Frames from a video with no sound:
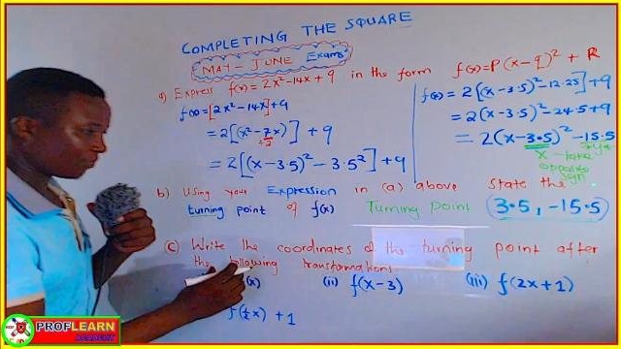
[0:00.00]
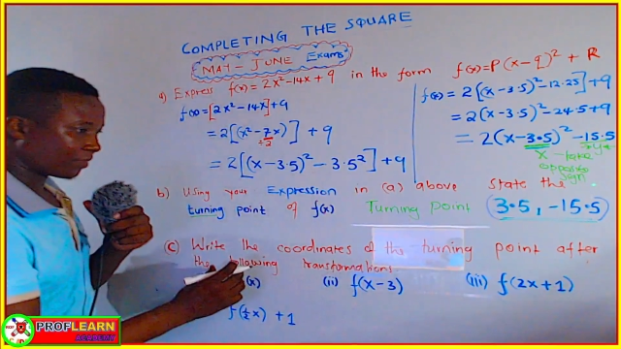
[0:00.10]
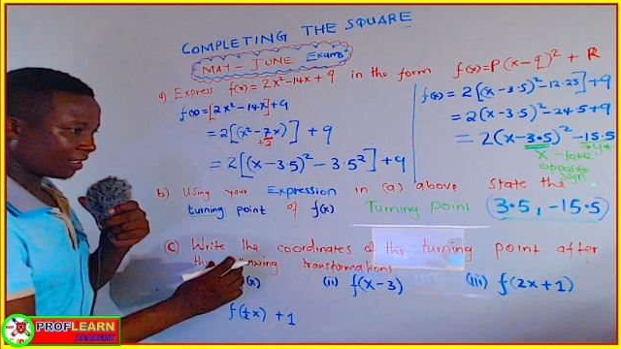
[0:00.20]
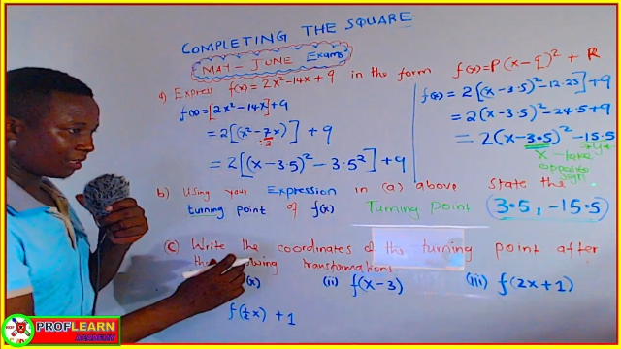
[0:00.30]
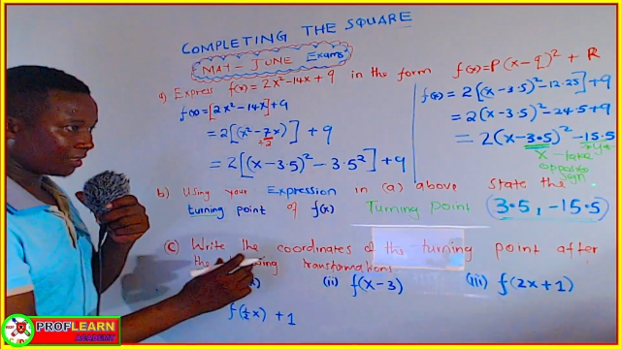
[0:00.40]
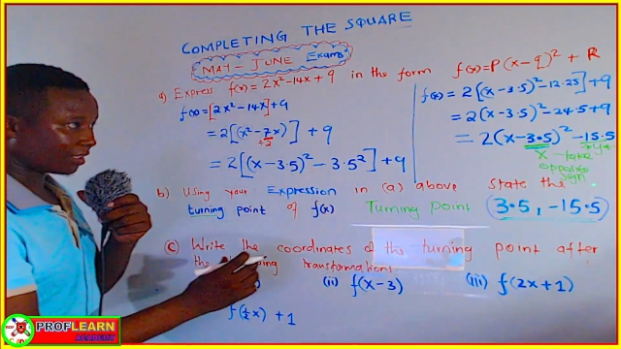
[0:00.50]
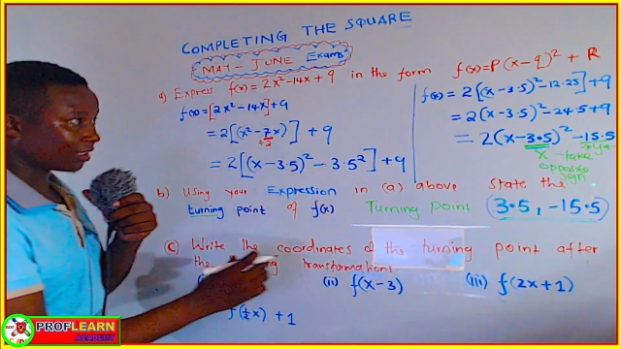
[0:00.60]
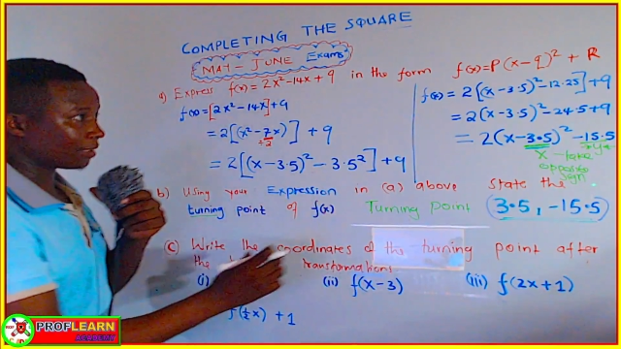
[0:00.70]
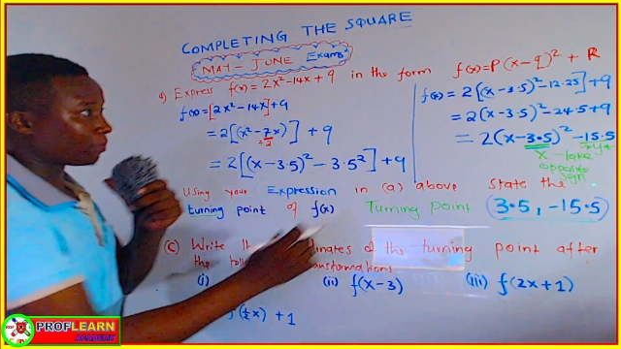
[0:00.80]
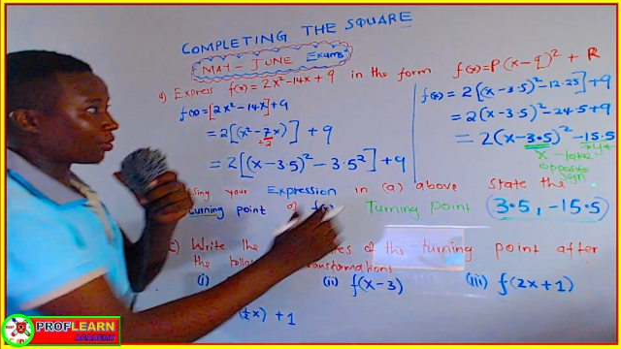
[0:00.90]

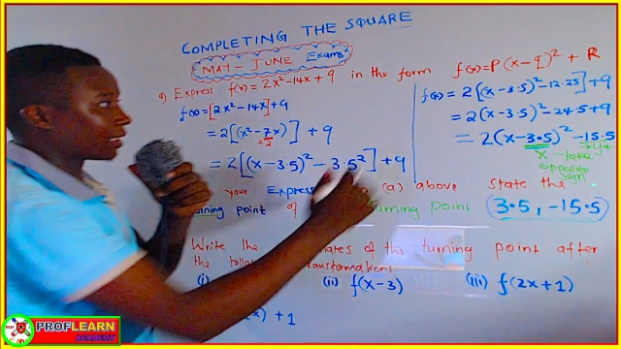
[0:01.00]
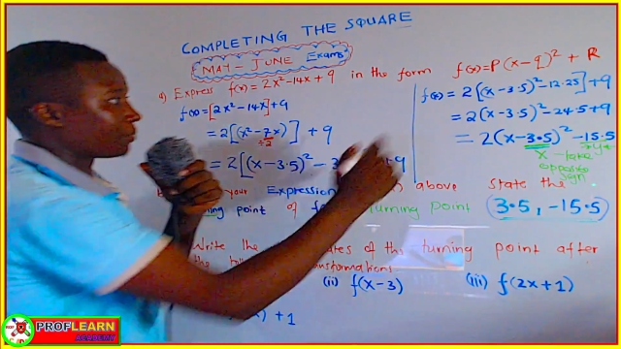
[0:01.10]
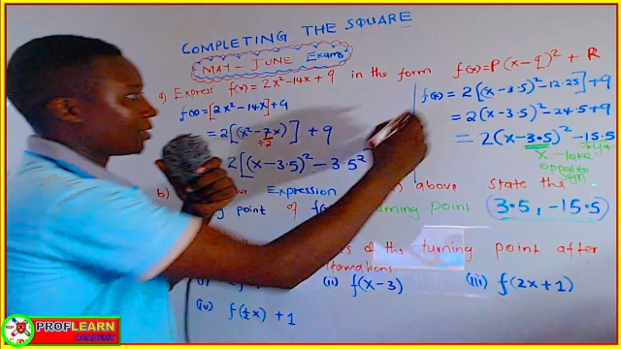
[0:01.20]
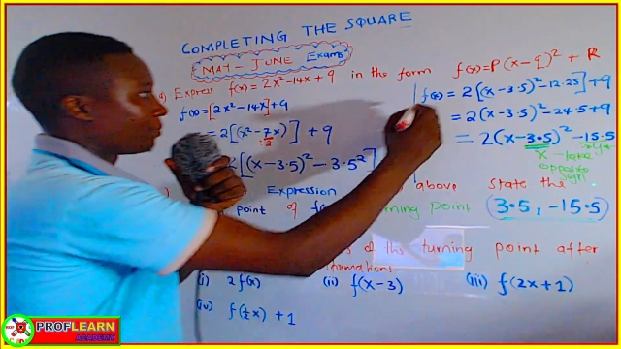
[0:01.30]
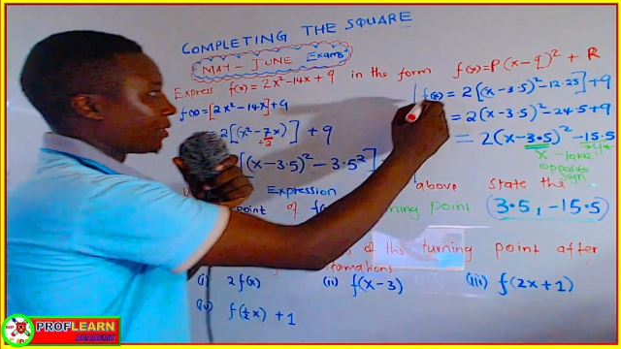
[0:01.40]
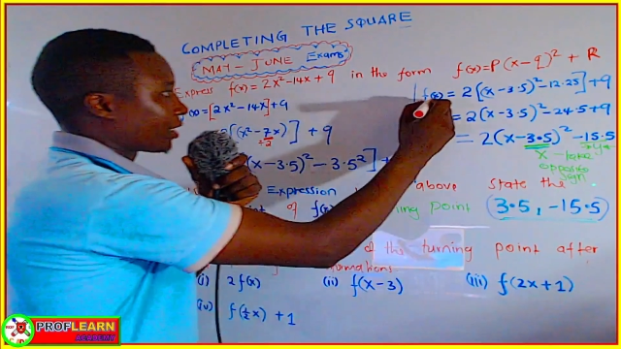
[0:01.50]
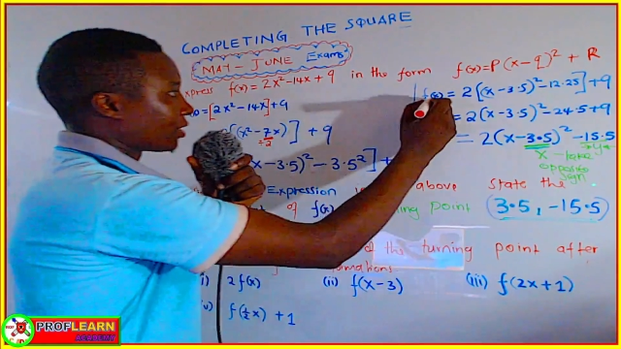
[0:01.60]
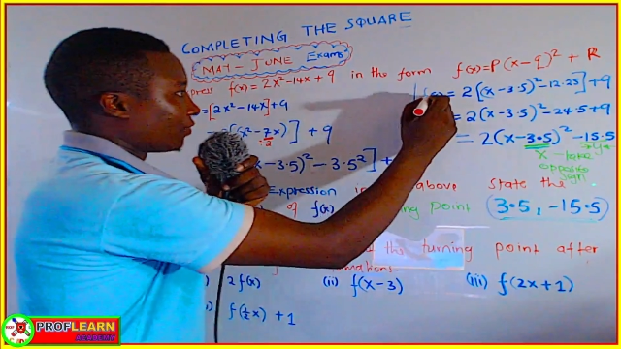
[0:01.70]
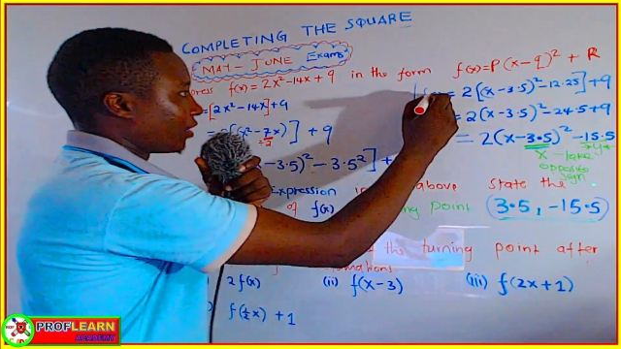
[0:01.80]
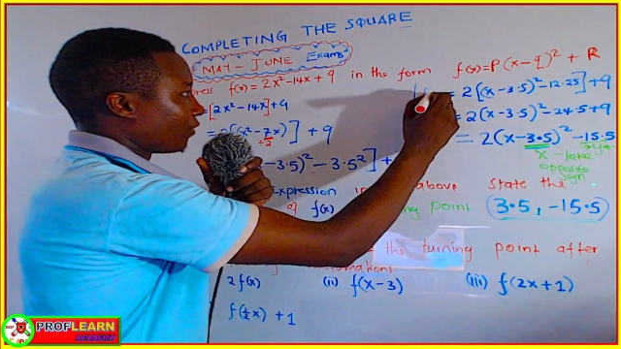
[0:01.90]
the bracket
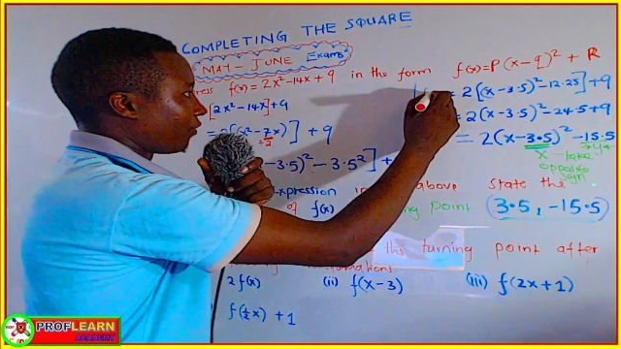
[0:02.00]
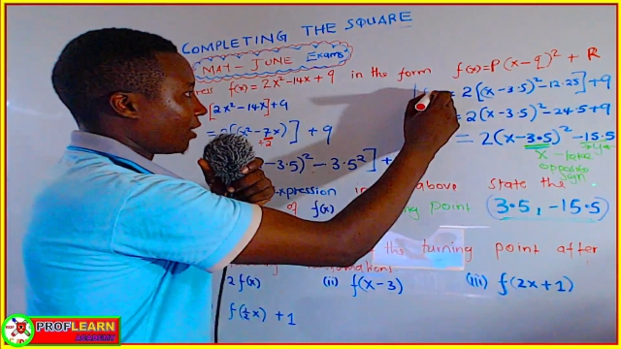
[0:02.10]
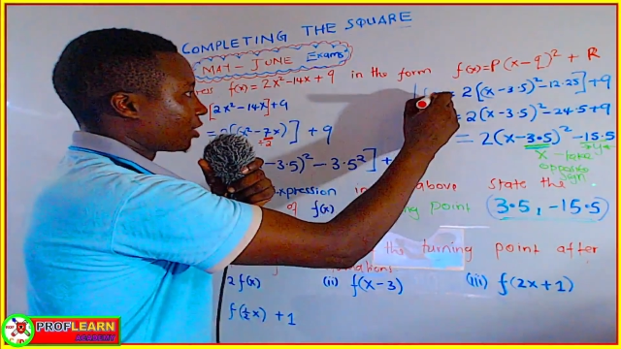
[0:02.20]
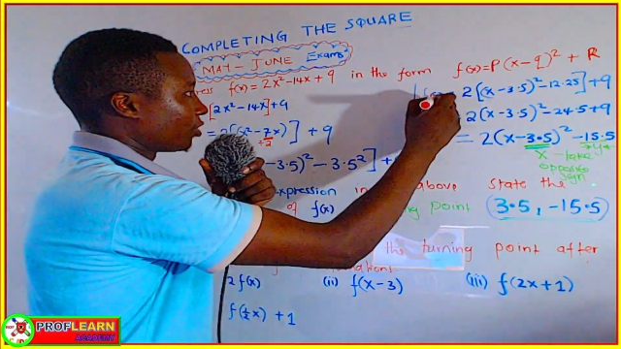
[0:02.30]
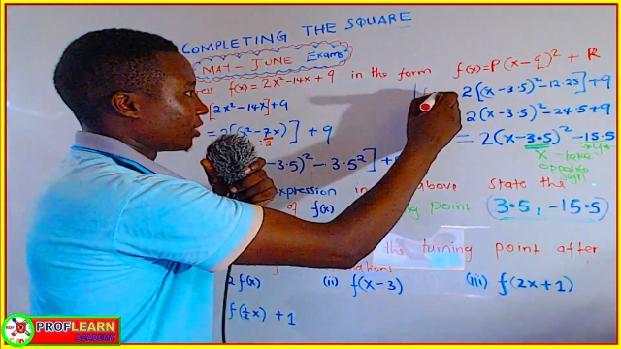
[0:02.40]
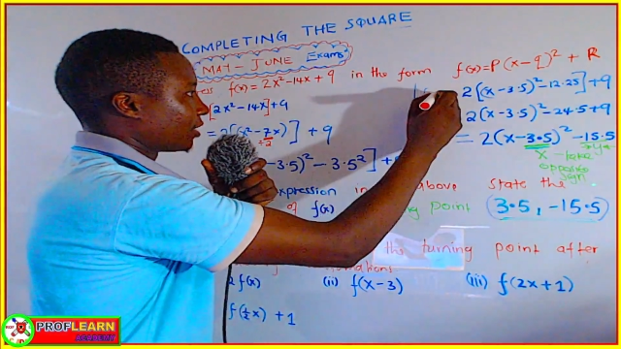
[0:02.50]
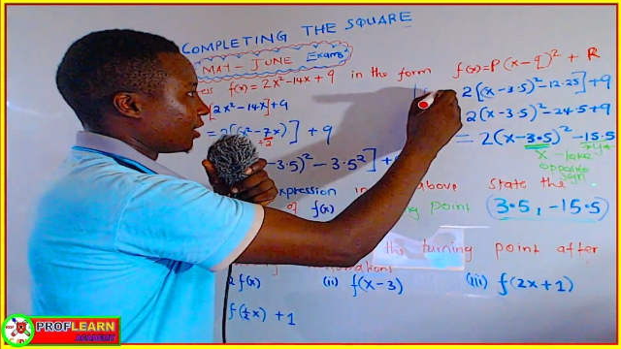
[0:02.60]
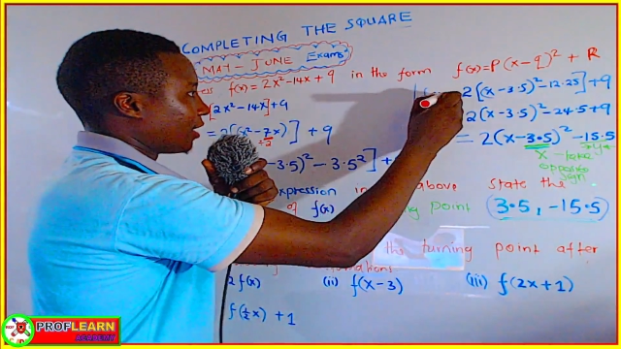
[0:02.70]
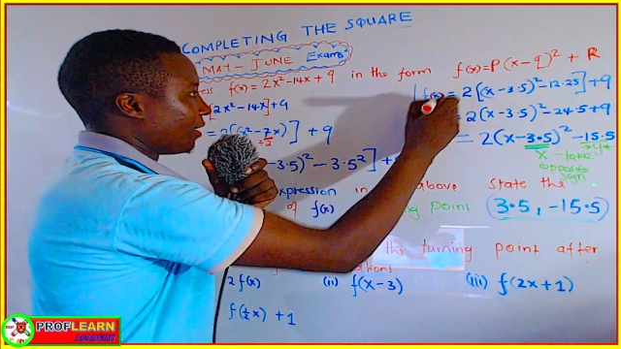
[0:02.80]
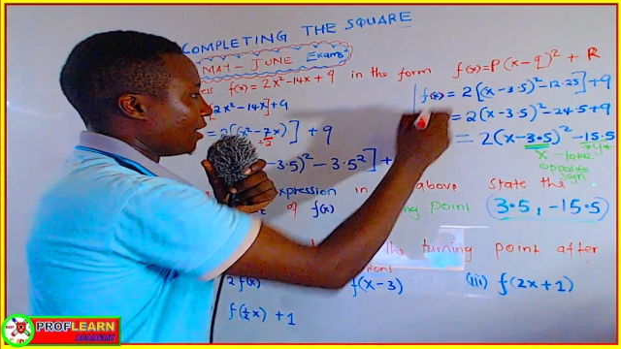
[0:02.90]
of the functions
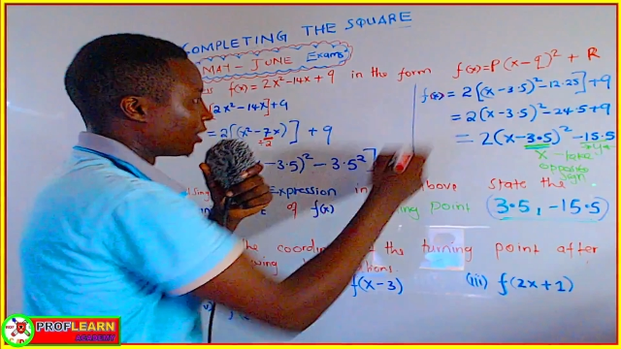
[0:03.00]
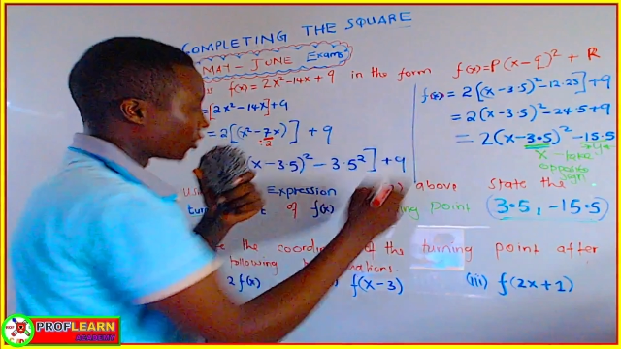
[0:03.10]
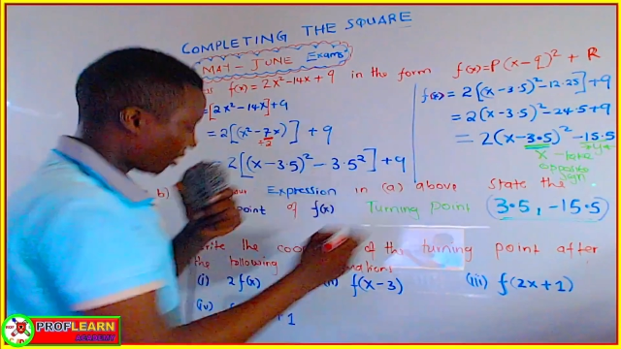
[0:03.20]
here. So